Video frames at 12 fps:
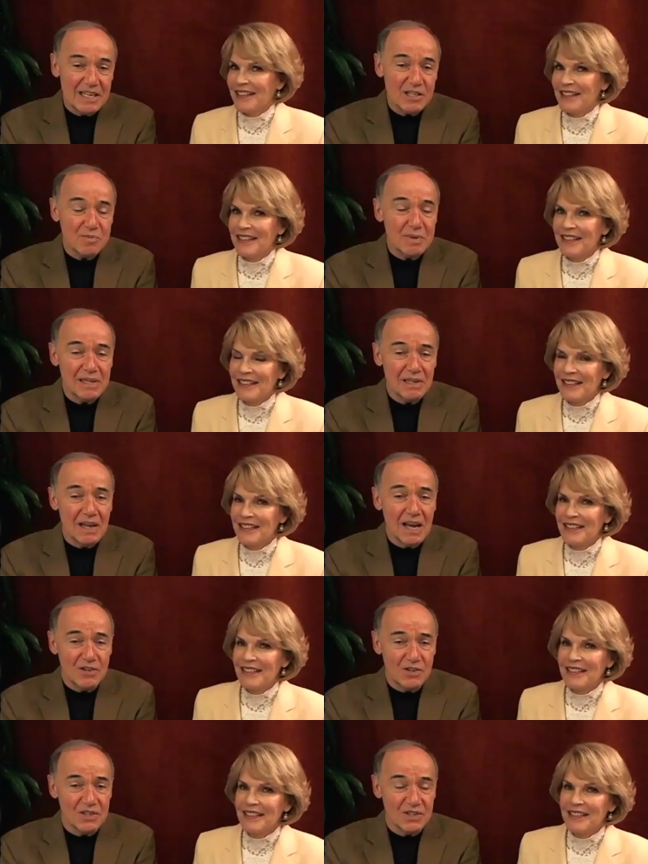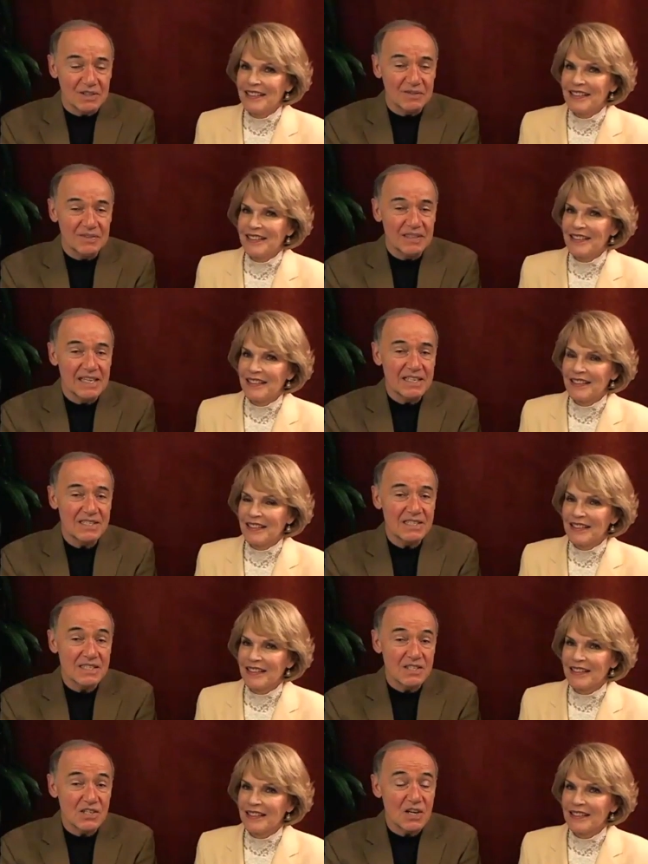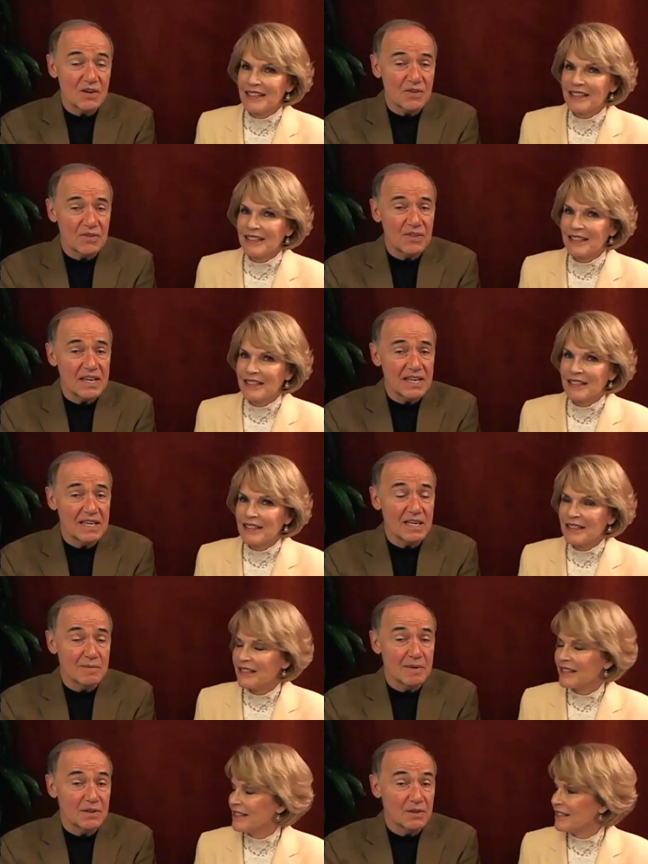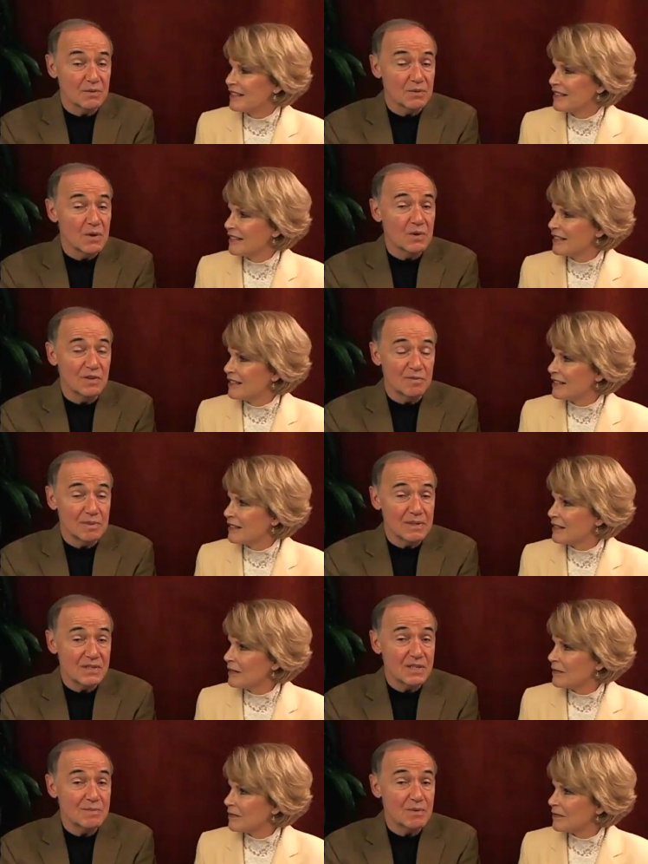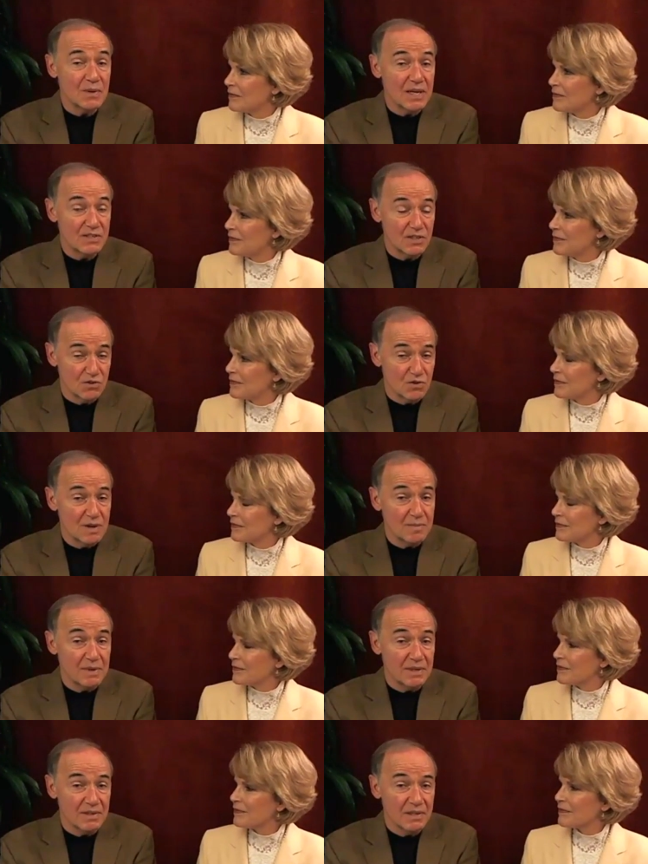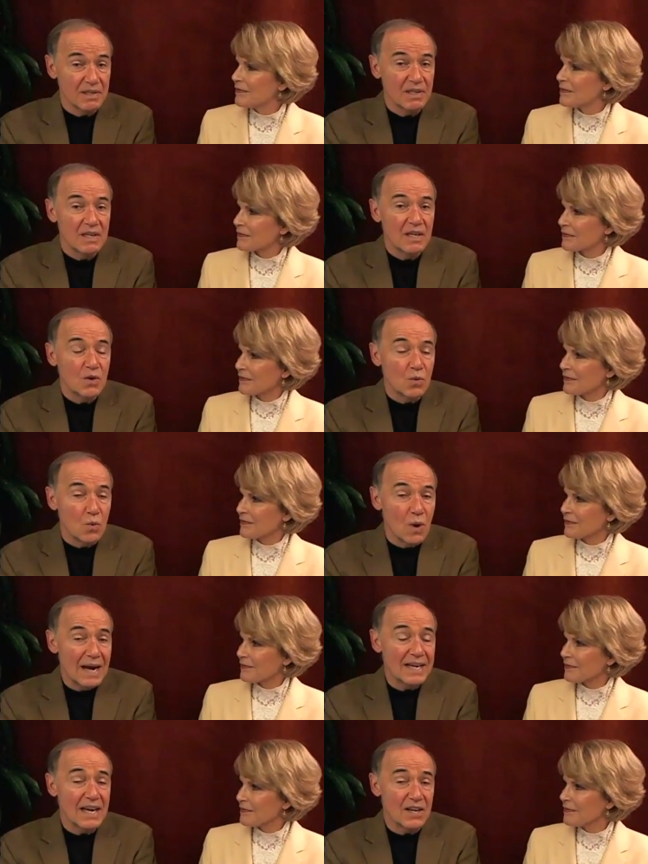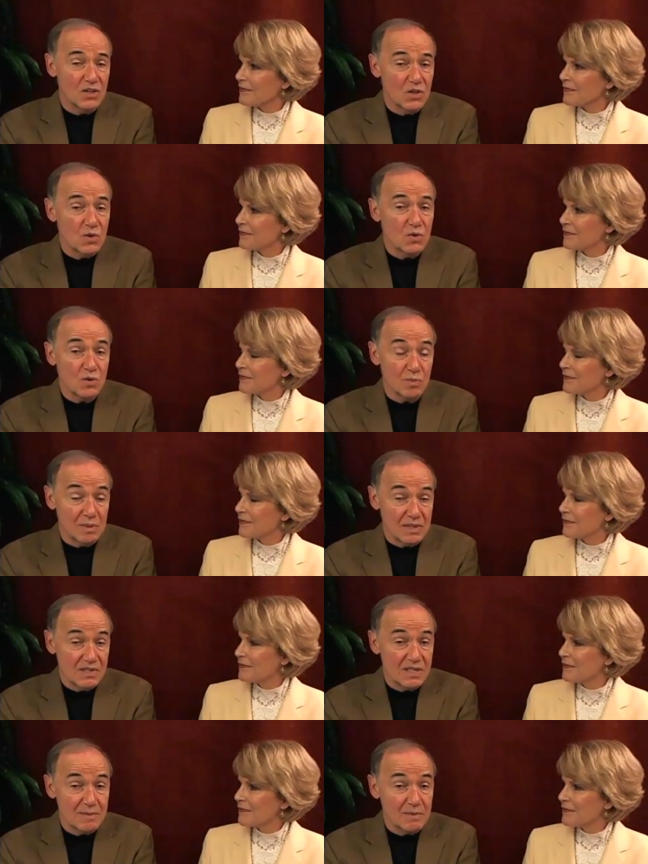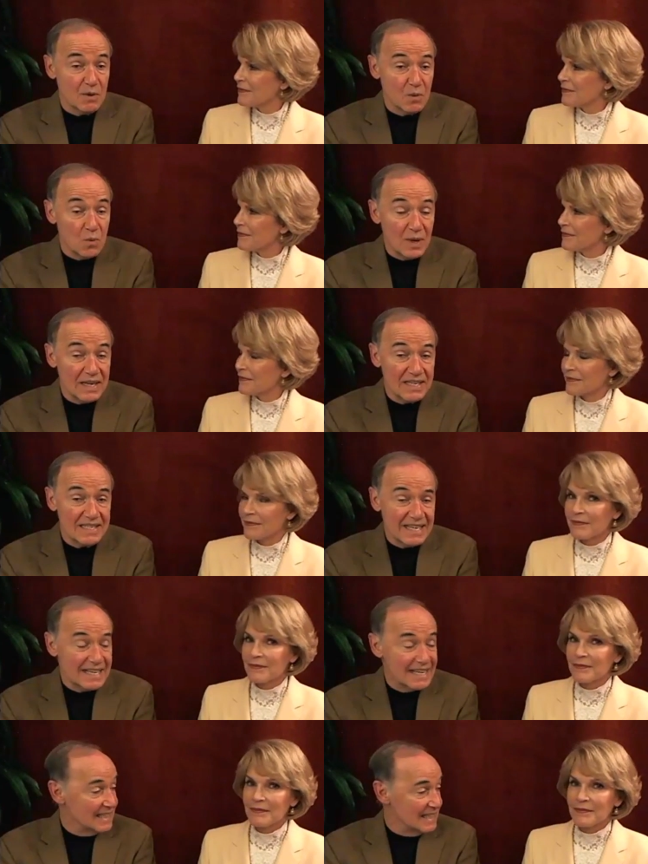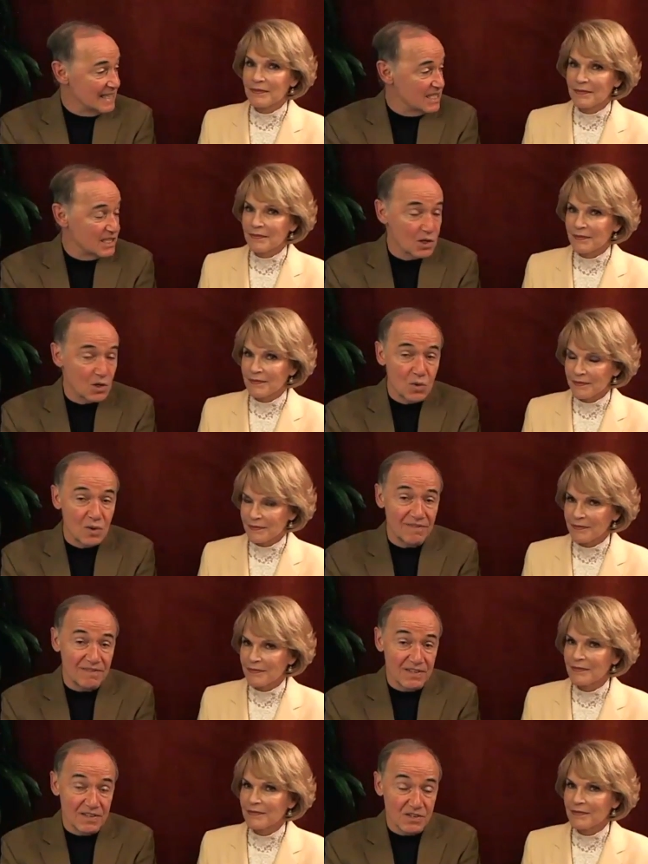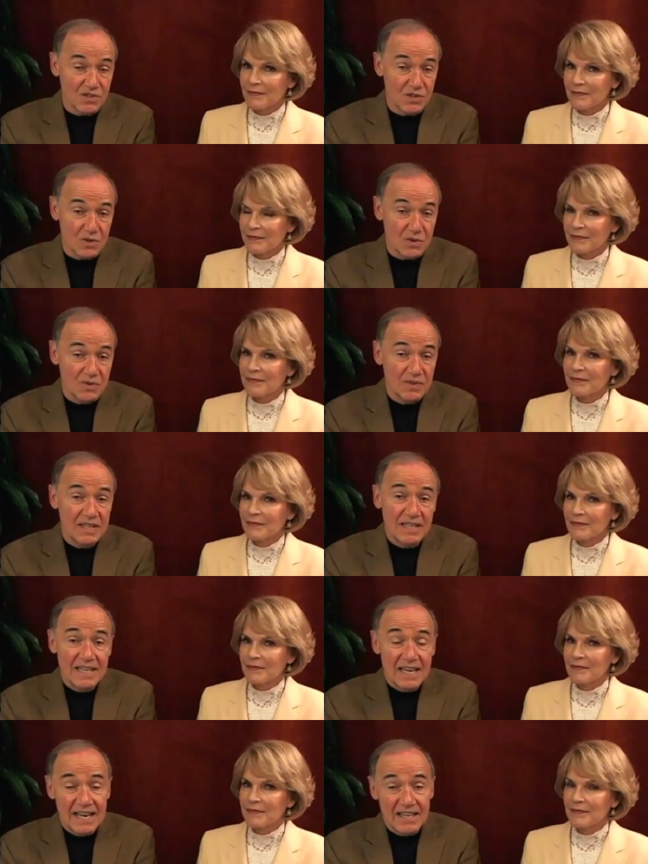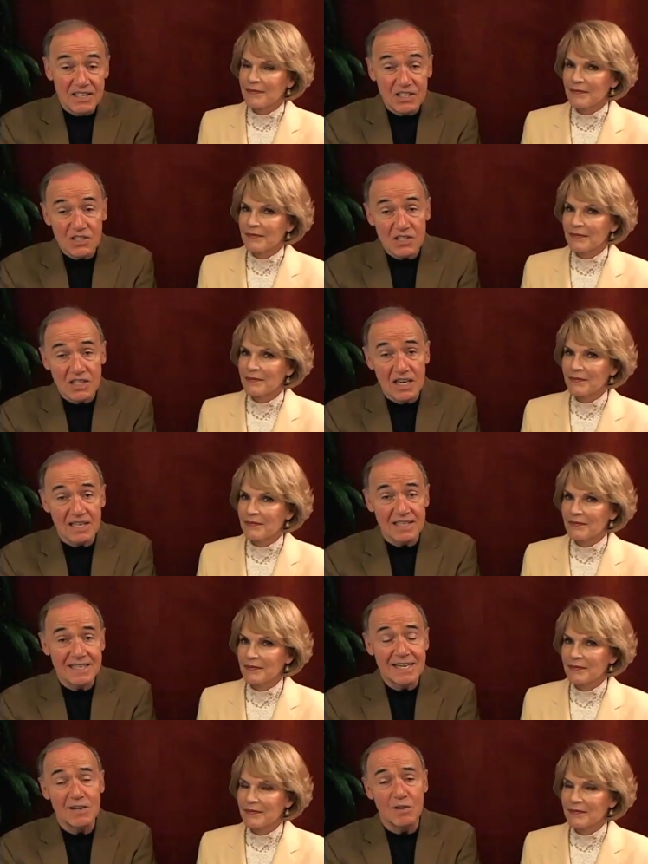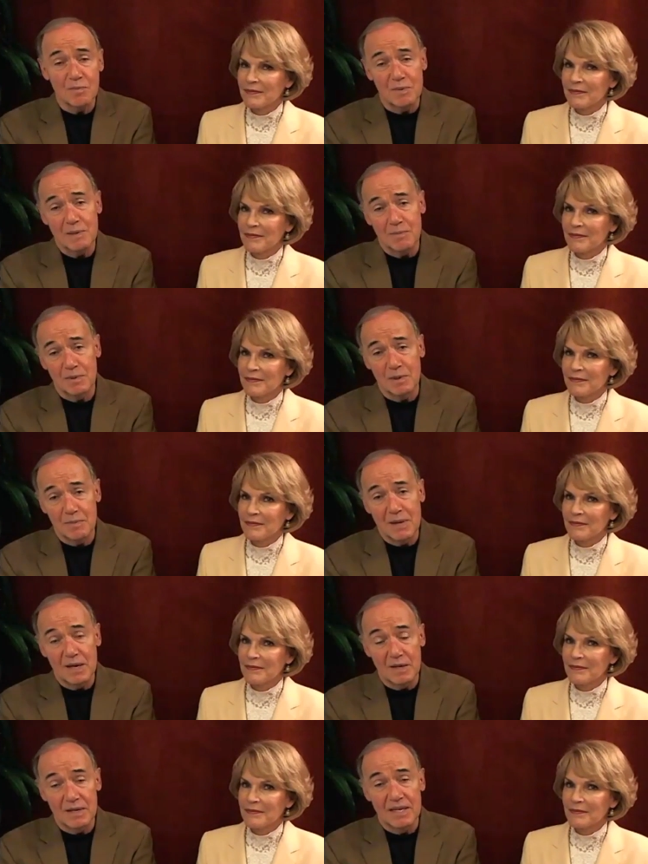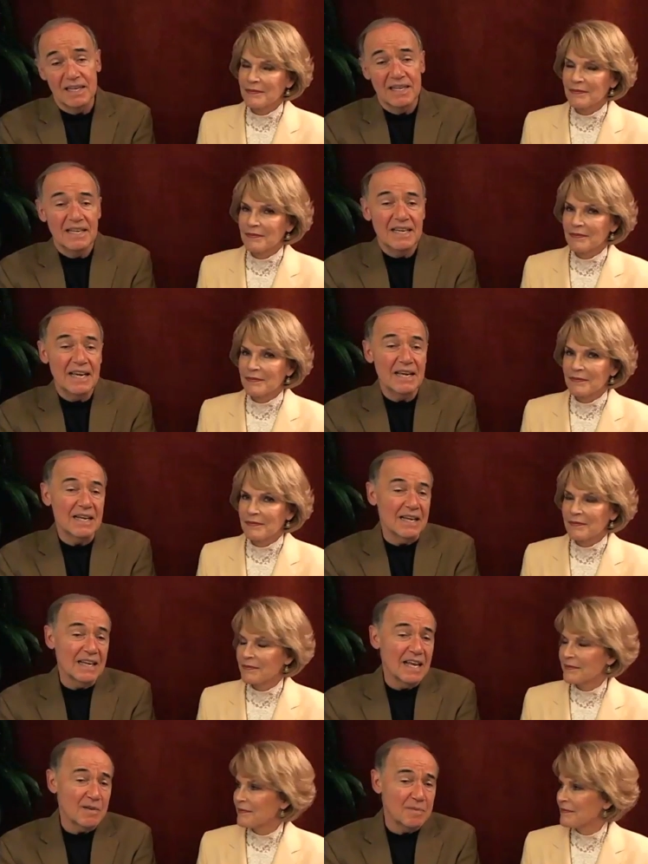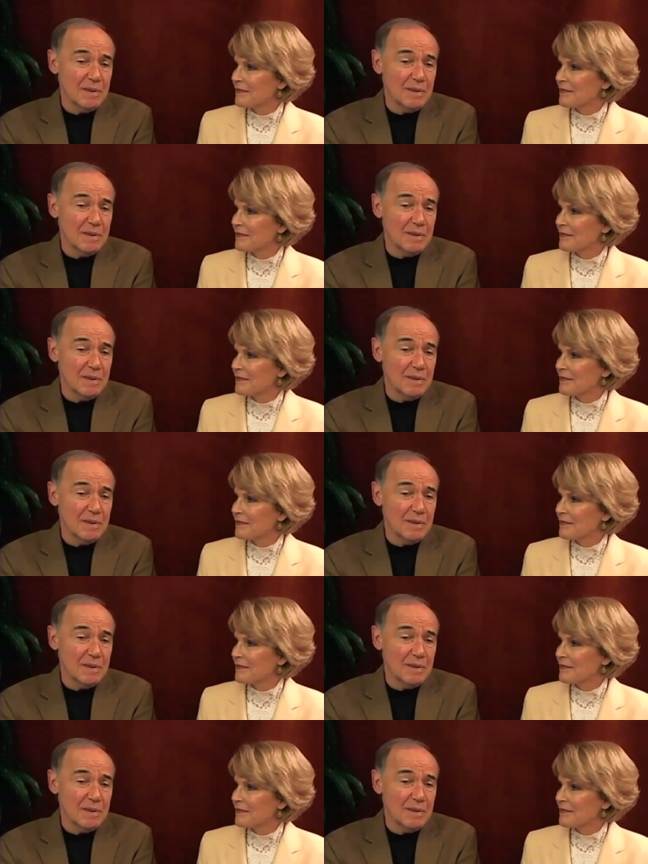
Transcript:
Speaker 1: let's be logical. Let's start thinking about the role of placebo as a treatment. Why not use placebo when it's at least equivalent to, and just not tell people about it? And a lot of